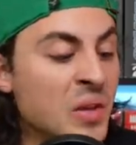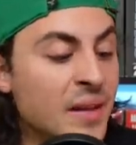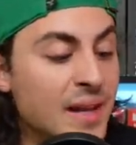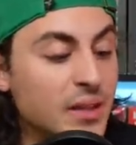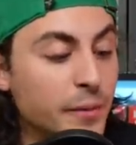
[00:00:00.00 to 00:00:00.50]

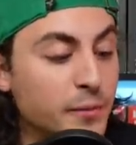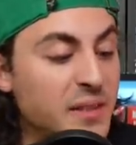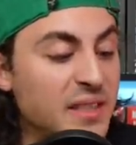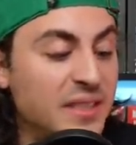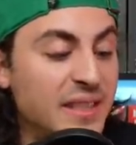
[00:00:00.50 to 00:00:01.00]
Next up from
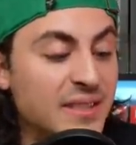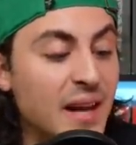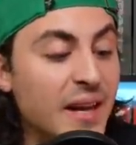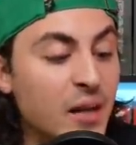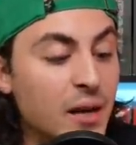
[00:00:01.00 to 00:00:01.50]
DC is
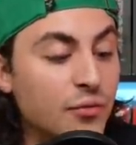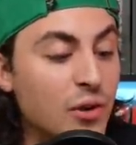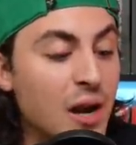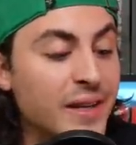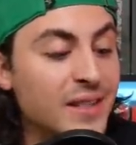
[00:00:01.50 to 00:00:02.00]
Icon and
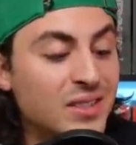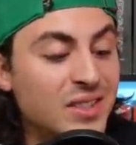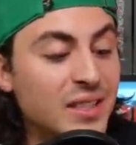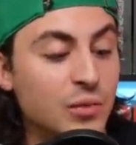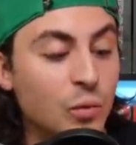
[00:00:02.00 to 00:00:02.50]
Rocket,
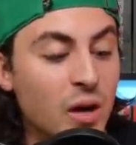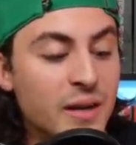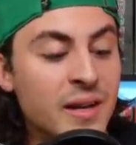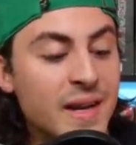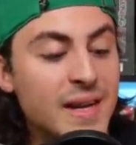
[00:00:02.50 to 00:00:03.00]
Season 1,
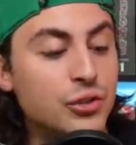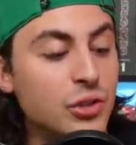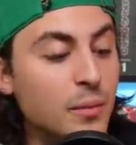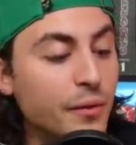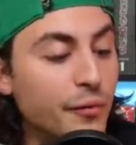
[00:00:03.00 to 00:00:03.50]
issue
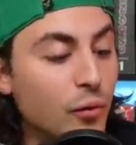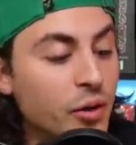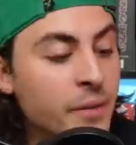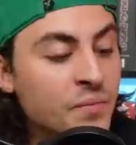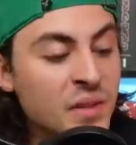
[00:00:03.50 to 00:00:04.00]
number
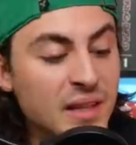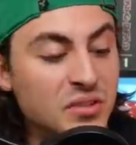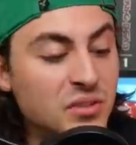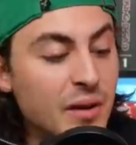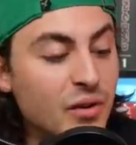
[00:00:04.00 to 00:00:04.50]
4. This
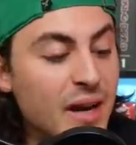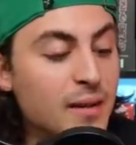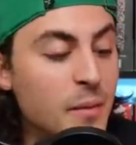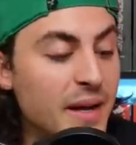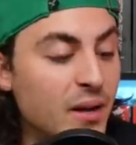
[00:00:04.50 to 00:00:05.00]
is cover A, the
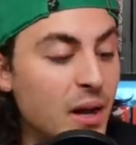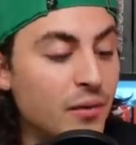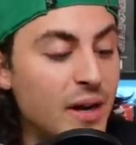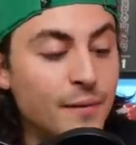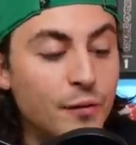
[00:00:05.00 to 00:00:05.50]
main
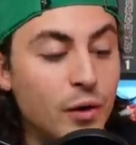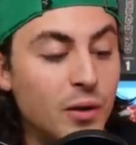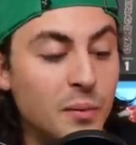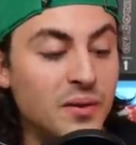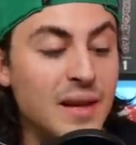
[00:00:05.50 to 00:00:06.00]
cover, and followed
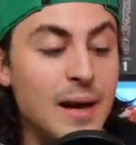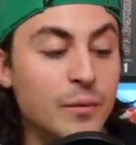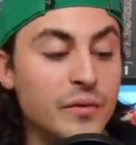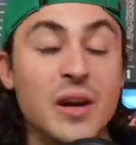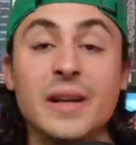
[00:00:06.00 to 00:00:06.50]
up with that,
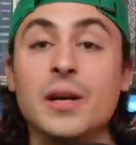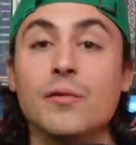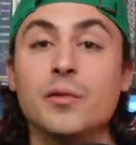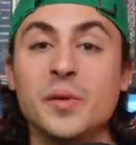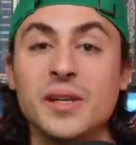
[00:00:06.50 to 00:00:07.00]
we've got a
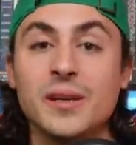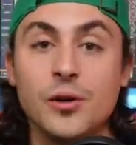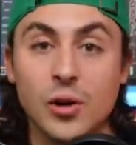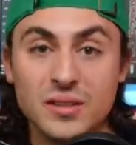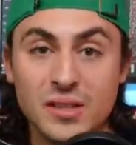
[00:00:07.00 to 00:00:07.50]
cover B
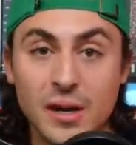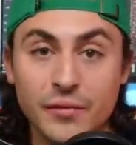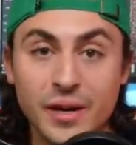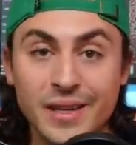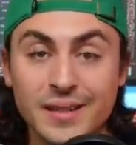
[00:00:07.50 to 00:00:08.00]
cardstock
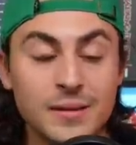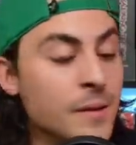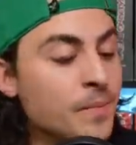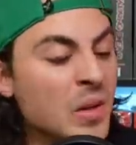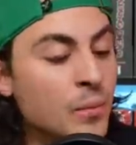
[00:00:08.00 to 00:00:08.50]
variant.
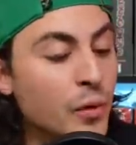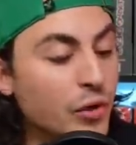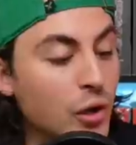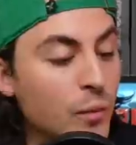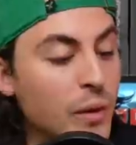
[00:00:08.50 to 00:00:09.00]
Moving
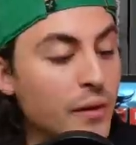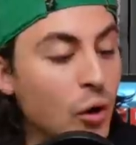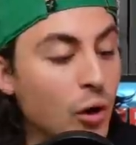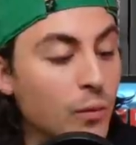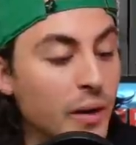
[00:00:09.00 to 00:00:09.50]
on, we have
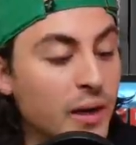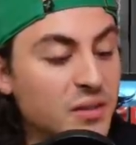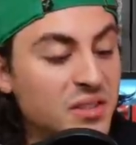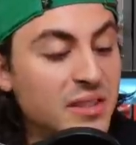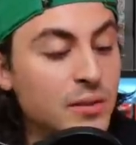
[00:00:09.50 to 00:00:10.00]
Hardware,
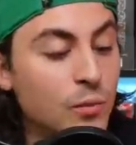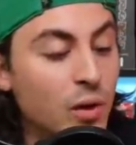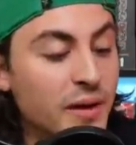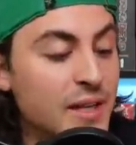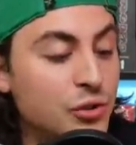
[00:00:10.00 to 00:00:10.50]
Season
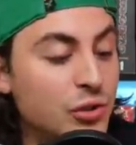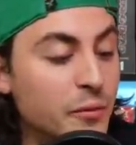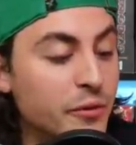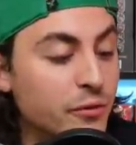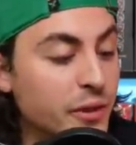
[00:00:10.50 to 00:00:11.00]
1, issue
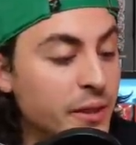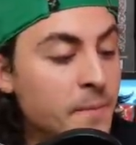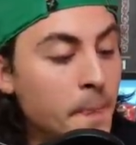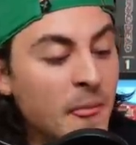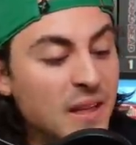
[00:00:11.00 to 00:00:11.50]
number 3.
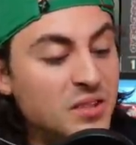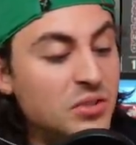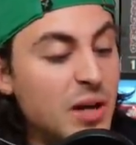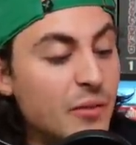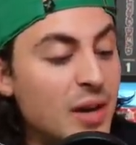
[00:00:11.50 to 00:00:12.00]
This is
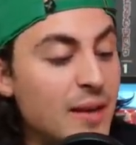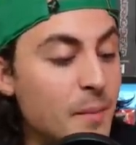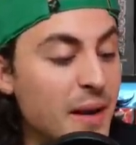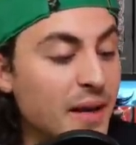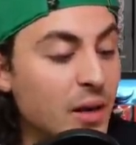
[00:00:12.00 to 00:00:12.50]
cover A, the
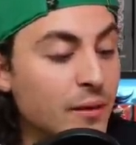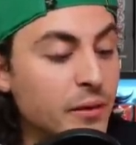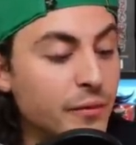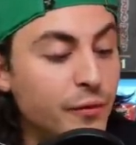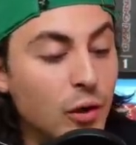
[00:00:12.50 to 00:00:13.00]
main cover,
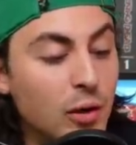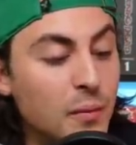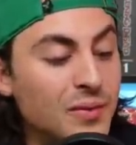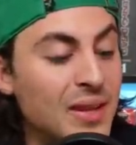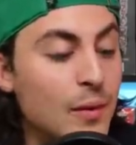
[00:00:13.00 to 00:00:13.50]
and followed up
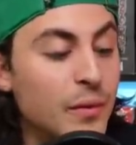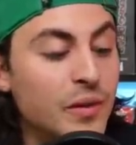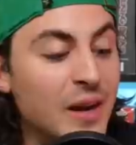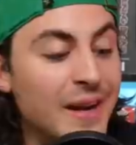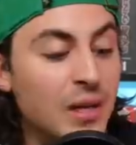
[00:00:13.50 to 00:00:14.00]
with that, we've
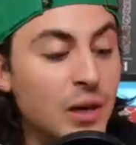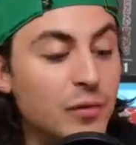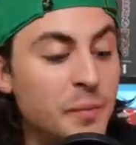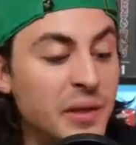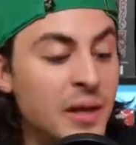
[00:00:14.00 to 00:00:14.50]
got a cover
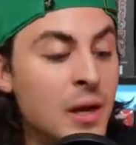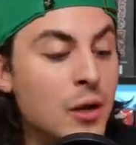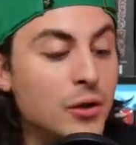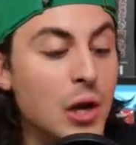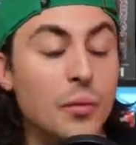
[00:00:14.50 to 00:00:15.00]
B
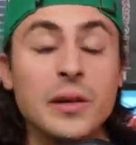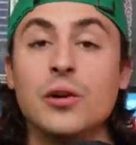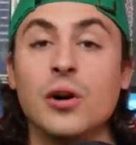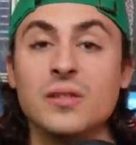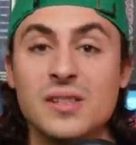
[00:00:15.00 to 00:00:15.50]
Cohen
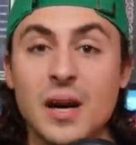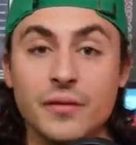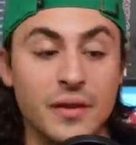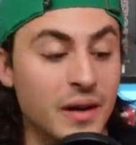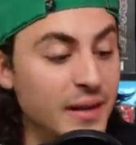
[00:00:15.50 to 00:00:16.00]
cardstock
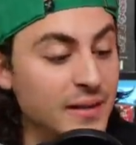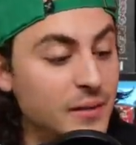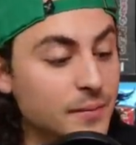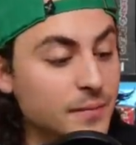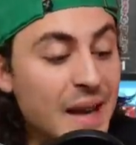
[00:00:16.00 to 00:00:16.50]
variant.
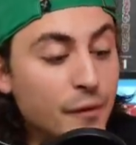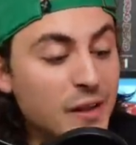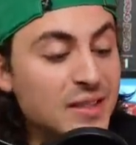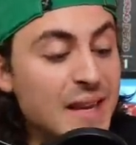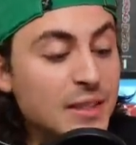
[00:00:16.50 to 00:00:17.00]
Now for
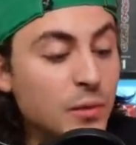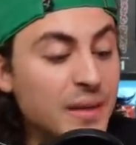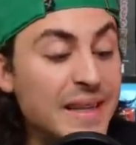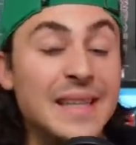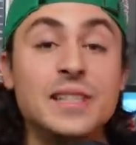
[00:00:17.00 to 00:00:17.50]
this next one,
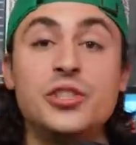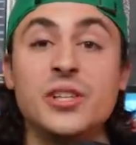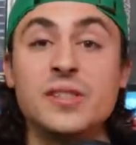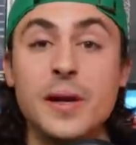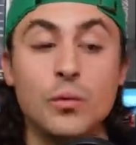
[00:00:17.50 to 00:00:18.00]
it is
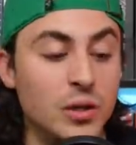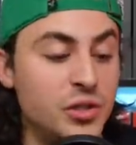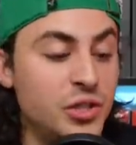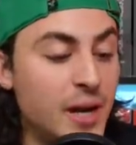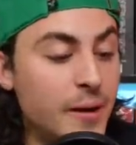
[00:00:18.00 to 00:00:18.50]
just a
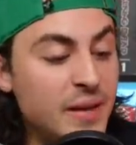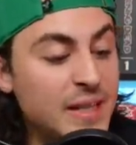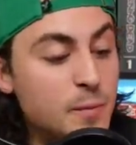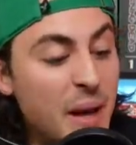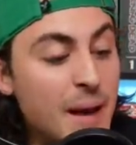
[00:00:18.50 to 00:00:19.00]
one-shot.
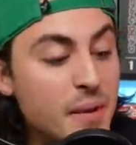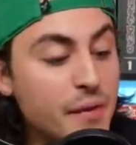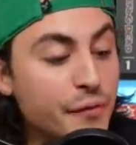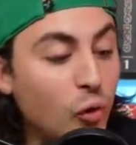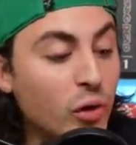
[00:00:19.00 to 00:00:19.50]
It's
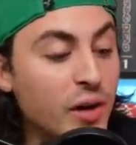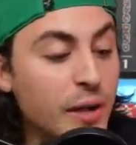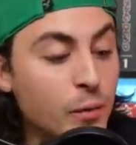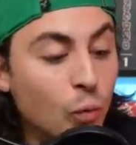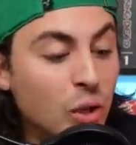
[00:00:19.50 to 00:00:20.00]
Batman
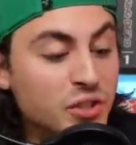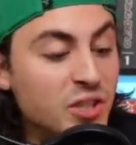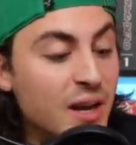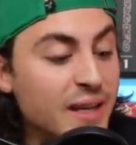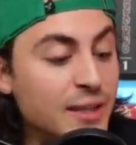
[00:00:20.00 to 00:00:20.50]
Fortnite
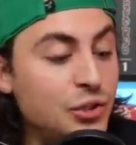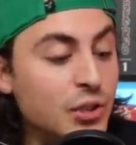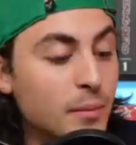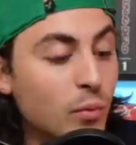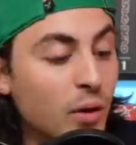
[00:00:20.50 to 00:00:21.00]
one-shot, issue
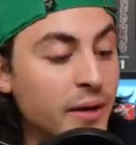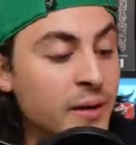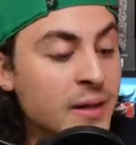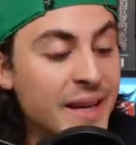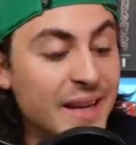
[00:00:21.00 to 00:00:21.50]
number 1.
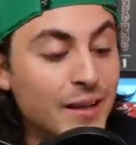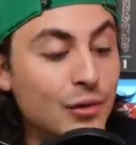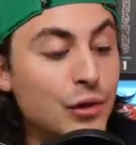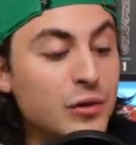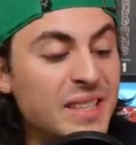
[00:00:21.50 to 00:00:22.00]
It
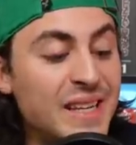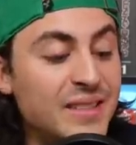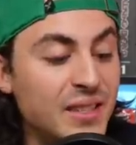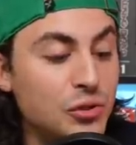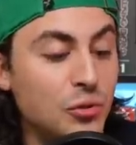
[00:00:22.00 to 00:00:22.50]
includes a
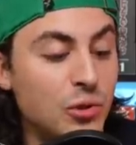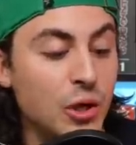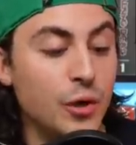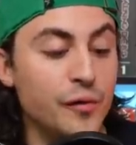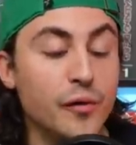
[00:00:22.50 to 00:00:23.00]
digital
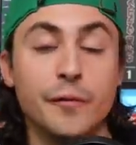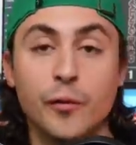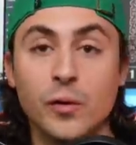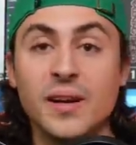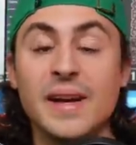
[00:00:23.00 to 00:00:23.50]
code for a
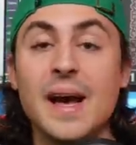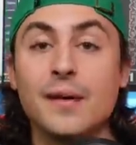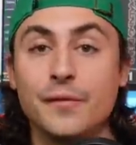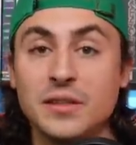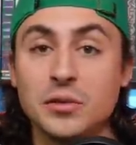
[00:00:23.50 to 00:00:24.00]
Fortnite
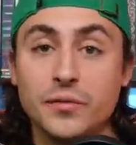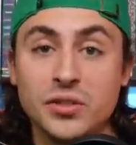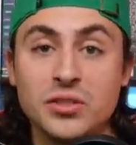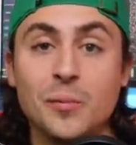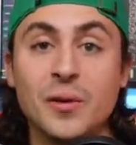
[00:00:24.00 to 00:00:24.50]
outfit, so if you're
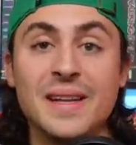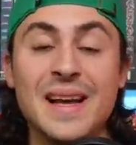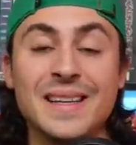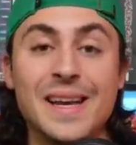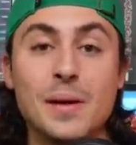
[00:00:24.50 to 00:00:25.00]
still playing
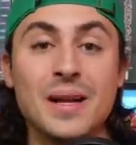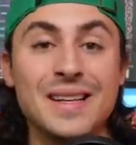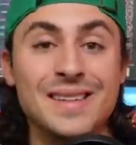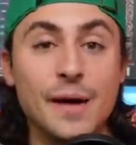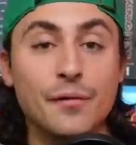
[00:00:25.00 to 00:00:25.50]
that game,
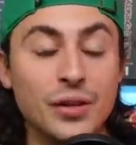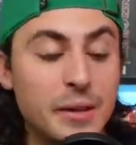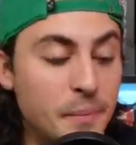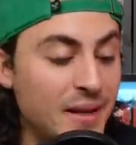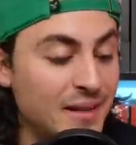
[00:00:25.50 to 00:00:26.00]
definitely
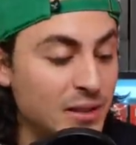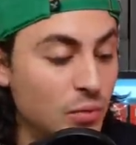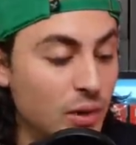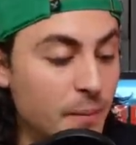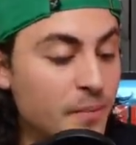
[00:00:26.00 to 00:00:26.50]
pick this
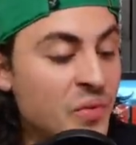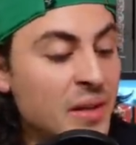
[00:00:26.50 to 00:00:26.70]
one up.